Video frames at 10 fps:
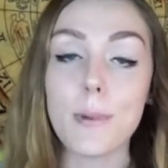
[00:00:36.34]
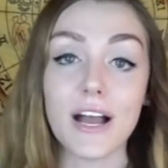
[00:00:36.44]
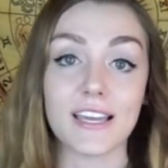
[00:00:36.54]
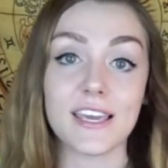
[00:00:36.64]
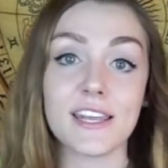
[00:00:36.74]

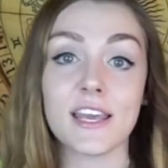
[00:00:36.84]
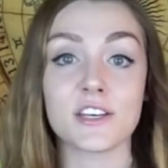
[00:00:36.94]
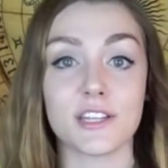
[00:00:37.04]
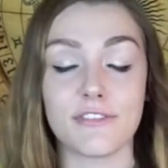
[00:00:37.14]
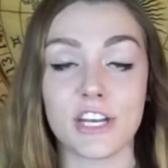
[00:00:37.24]
But getting
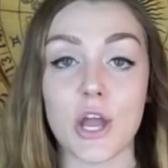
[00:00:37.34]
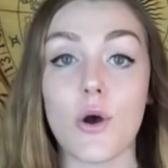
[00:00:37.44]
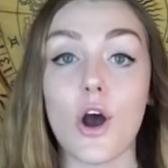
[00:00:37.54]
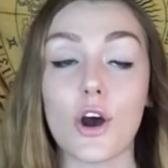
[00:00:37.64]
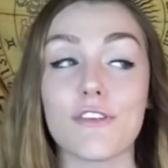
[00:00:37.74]
into the video,
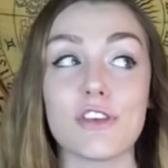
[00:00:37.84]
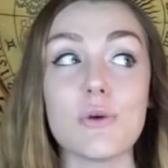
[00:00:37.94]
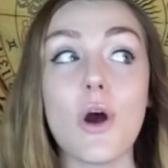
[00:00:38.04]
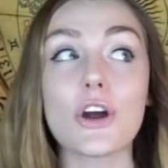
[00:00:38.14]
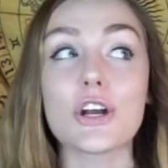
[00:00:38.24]
if
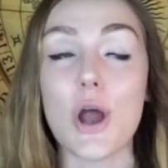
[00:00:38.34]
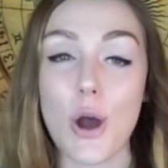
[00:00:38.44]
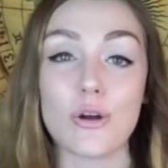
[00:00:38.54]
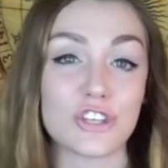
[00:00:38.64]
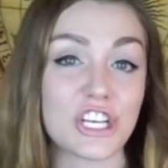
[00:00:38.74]
you are an
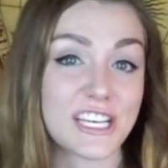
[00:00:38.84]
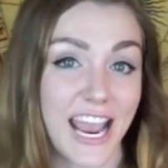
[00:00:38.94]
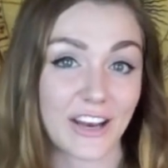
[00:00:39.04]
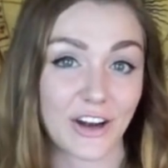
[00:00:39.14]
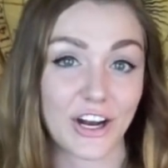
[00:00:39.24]
OG
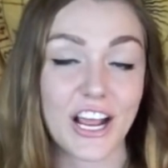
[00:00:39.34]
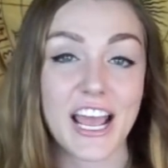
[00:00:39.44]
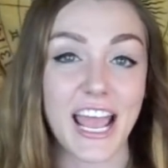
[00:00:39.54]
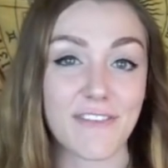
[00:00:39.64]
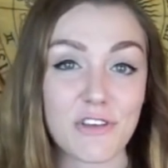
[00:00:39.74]
Gator,
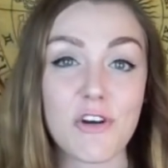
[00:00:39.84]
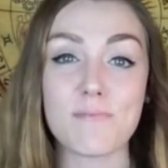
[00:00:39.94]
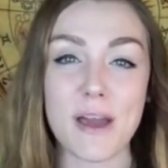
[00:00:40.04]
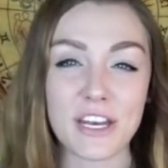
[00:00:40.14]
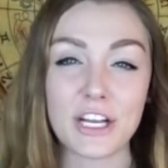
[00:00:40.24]
if you
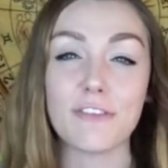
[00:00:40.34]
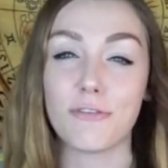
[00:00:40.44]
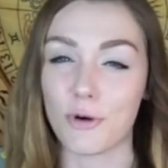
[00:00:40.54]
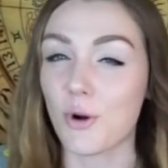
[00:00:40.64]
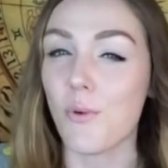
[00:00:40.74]
have been here
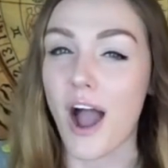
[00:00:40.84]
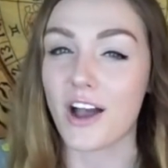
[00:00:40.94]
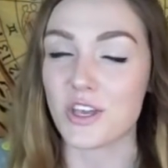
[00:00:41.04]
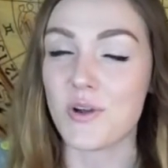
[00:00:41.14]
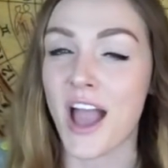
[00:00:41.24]
for a while,
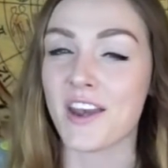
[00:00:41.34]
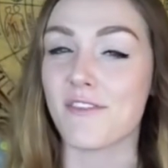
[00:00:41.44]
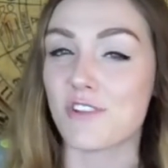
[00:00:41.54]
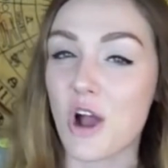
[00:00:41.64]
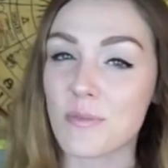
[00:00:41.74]
you kind
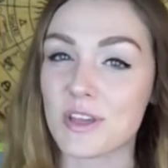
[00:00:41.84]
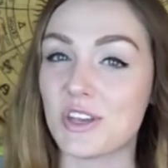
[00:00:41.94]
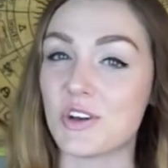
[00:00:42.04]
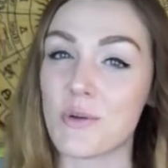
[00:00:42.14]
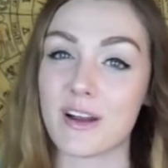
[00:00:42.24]
of know
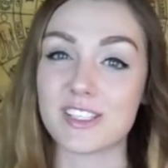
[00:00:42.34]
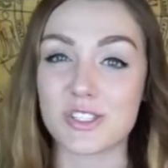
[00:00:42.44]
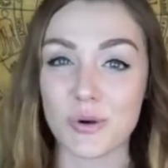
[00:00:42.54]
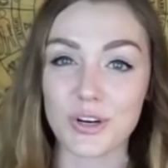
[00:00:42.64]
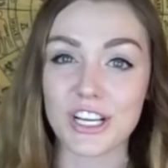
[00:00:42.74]
me, you know my
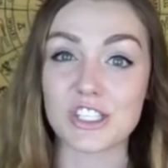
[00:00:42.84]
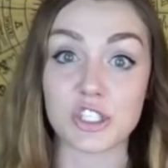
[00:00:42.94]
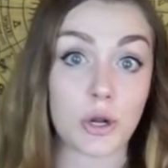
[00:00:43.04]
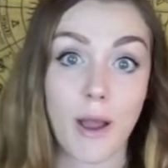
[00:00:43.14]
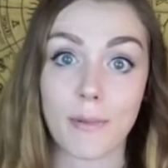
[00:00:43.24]
stories,
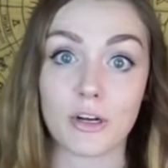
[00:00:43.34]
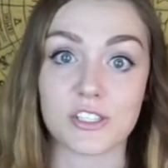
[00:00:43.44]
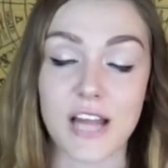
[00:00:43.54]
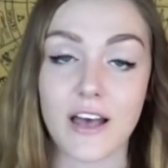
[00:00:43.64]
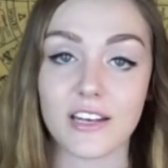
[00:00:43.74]
you know my
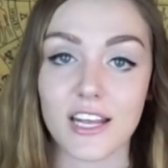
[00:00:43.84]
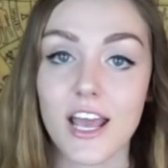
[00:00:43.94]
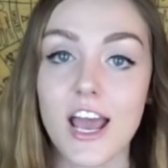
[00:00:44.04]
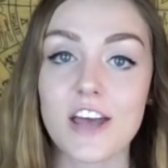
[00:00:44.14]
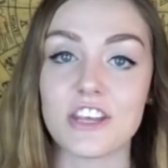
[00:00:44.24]
personality,
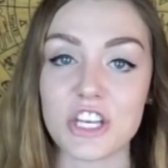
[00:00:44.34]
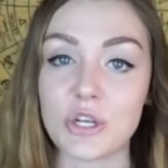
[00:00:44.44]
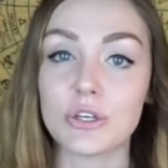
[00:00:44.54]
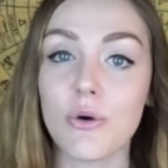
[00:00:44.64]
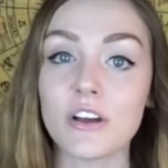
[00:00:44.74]
then
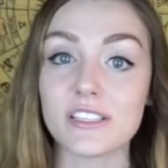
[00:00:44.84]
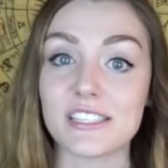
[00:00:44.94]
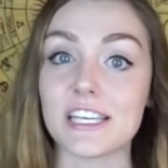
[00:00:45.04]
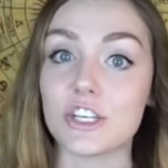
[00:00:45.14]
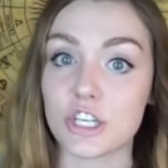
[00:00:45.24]
you're going to
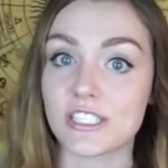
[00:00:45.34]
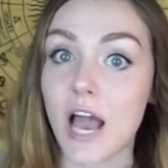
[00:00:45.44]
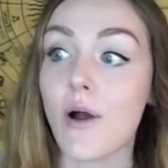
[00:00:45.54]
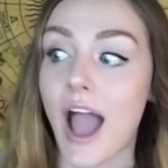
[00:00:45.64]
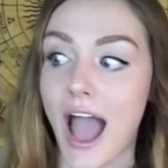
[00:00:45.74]
see just
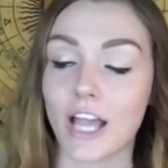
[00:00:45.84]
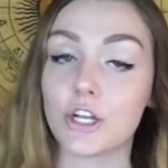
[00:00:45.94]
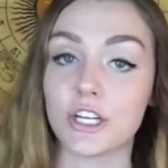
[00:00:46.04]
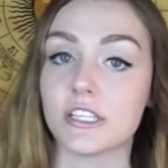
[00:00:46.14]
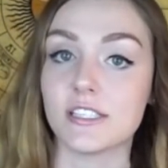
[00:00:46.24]
how
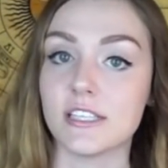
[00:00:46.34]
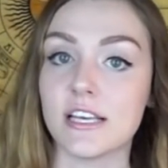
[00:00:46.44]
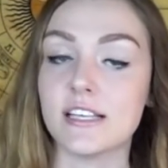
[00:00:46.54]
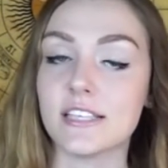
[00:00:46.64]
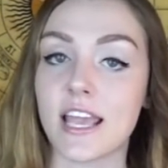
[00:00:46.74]
accurate this is.